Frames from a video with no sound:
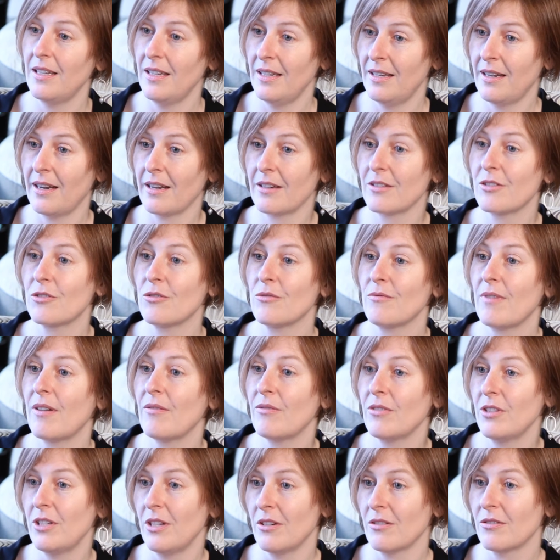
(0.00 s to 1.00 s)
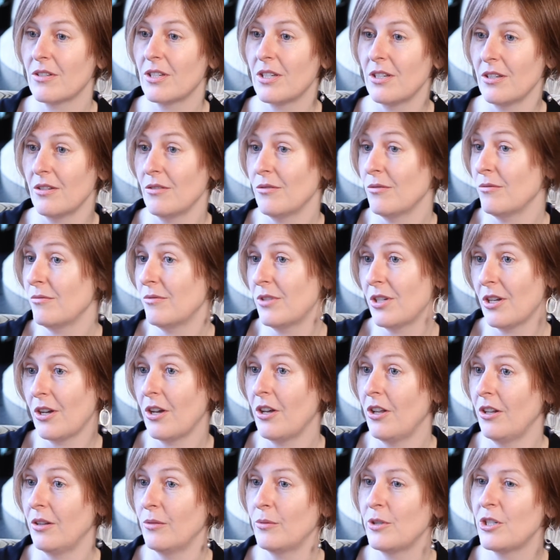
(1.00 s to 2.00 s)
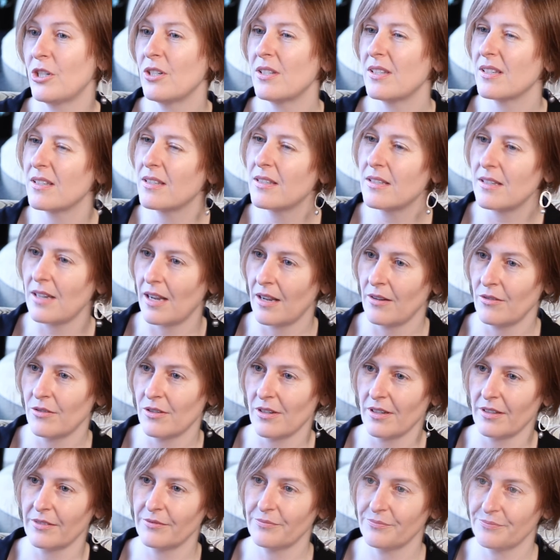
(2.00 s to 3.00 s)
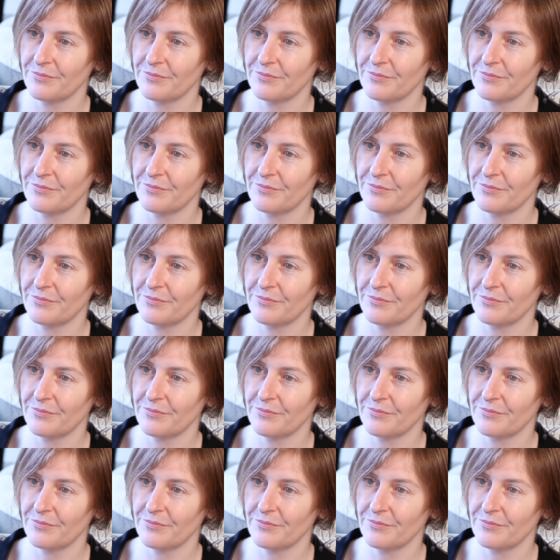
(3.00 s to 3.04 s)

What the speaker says: in extra revenue to Hull, which is astounding.